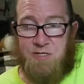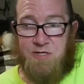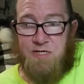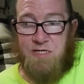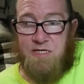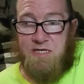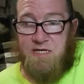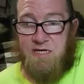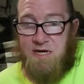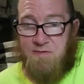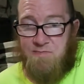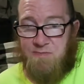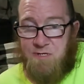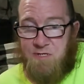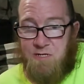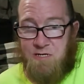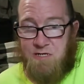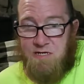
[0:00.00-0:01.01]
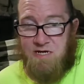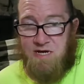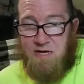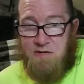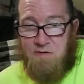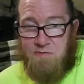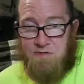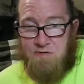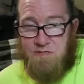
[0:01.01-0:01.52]
can see, I'm starting
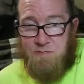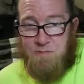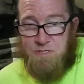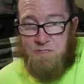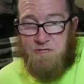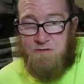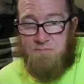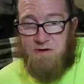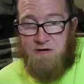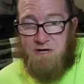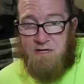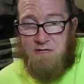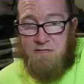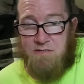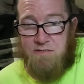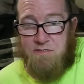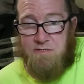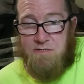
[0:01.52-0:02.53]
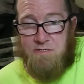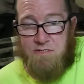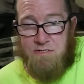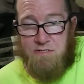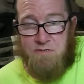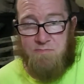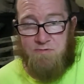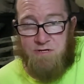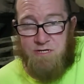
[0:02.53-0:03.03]
out with 50 pounds
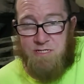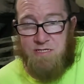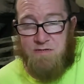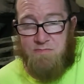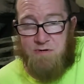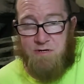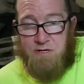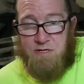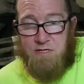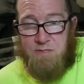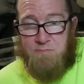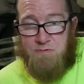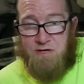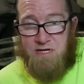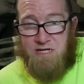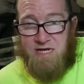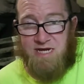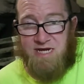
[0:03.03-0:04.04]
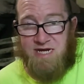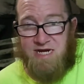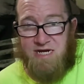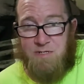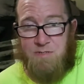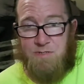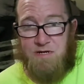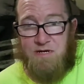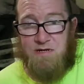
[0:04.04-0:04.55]
plus the bar is probably like
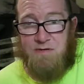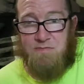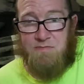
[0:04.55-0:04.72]
95.